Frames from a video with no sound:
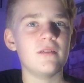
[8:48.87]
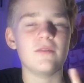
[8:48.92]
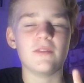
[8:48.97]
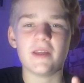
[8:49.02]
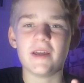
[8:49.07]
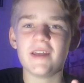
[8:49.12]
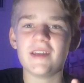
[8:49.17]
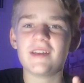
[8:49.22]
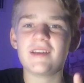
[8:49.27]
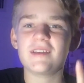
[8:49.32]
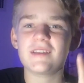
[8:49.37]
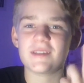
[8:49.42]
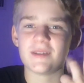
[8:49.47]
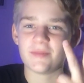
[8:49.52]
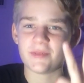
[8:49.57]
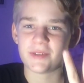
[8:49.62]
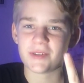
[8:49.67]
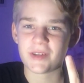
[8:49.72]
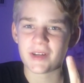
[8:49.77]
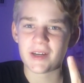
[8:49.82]
Like,
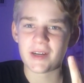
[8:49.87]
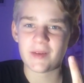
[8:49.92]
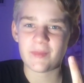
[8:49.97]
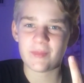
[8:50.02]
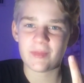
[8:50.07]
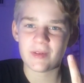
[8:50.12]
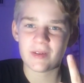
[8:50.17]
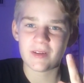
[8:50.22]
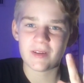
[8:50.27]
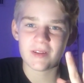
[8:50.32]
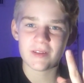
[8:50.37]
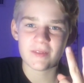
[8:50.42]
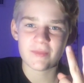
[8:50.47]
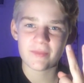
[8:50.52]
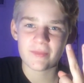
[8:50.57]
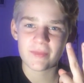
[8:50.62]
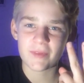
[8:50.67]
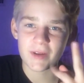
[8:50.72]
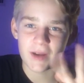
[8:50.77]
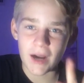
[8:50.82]
subscribe,
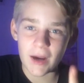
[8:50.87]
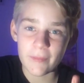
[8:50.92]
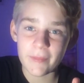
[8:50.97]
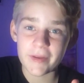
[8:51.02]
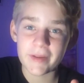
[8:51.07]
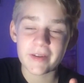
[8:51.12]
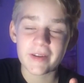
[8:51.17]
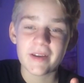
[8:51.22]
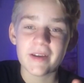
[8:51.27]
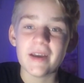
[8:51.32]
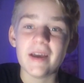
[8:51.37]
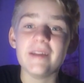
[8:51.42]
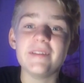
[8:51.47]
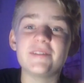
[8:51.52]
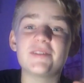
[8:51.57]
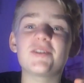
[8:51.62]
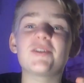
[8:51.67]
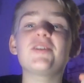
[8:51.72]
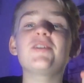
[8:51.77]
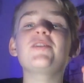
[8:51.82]
comment,
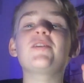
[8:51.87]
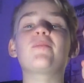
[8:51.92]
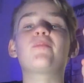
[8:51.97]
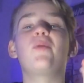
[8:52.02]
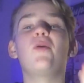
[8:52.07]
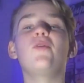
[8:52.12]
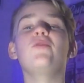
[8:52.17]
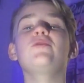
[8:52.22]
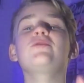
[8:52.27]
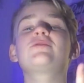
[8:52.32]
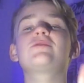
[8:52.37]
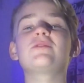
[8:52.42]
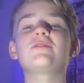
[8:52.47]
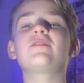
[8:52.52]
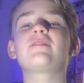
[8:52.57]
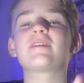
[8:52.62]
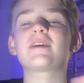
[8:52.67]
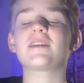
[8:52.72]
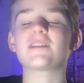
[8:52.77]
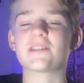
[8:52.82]
and turn your post
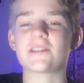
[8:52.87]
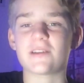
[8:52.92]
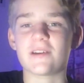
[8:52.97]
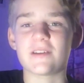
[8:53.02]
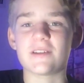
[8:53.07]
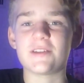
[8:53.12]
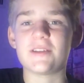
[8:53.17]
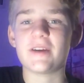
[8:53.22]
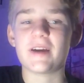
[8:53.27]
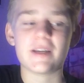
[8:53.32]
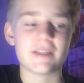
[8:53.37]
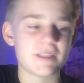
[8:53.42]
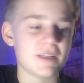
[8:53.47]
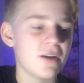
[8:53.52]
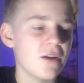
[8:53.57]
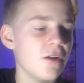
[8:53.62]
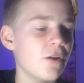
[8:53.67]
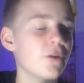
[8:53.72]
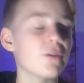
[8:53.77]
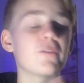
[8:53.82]
notifications on so you guys
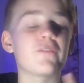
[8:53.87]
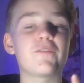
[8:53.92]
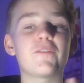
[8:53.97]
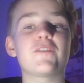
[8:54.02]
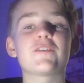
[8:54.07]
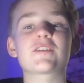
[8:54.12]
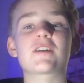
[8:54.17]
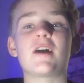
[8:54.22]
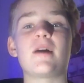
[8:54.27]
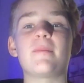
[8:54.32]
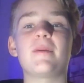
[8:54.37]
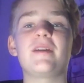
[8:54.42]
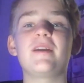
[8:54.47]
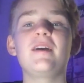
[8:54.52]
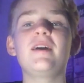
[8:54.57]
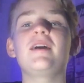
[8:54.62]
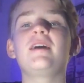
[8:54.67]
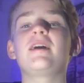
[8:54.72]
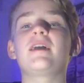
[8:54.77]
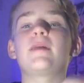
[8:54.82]
are the first comment.
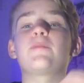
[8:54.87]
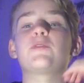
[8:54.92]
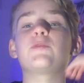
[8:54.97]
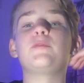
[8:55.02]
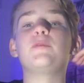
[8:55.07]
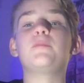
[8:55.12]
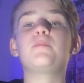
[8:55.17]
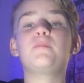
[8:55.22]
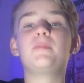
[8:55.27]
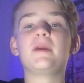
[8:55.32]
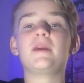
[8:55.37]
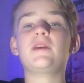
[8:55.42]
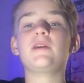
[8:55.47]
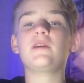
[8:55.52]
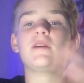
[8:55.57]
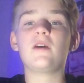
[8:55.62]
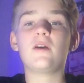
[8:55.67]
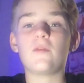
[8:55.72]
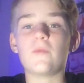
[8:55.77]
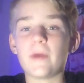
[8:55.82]
And I'm going to be
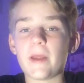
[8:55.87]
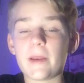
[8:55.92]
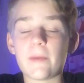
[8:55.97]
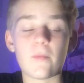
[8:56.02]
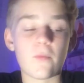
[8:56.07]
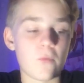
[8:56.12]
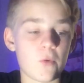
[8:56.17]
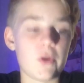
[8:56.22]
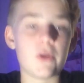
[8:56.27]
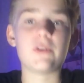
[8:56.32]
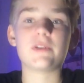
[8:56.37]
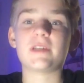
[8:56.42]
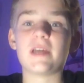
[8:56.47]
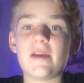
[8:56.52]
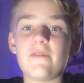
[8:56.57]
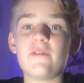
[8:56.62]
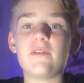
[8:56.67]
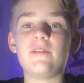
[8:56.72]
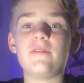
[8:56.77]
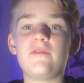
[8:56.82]
picking random winners
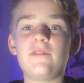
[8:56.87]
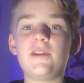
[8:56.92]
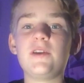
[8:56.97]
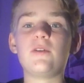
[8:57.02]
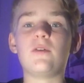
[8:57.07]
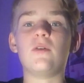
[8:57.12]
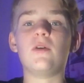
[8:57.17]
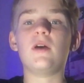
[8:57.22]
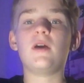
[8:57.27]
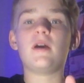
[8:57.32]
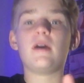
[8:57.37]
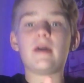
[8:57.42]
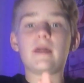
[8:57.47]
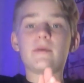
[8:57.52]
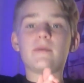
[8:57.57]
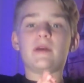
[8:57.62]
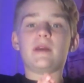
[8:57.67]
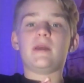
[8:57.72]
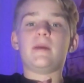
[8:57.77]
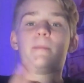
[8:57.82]
every video.
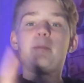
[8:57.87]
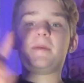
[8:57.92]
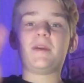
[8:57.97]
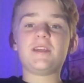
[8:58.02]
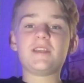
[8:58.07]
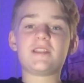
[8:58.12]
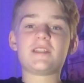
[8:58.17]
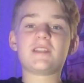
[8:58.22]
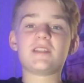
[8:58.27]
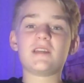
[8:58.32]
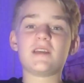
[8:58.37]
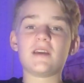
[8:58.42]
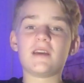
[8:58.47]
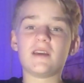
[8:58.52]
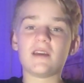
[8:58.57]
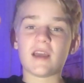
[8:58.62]
Anyway, peace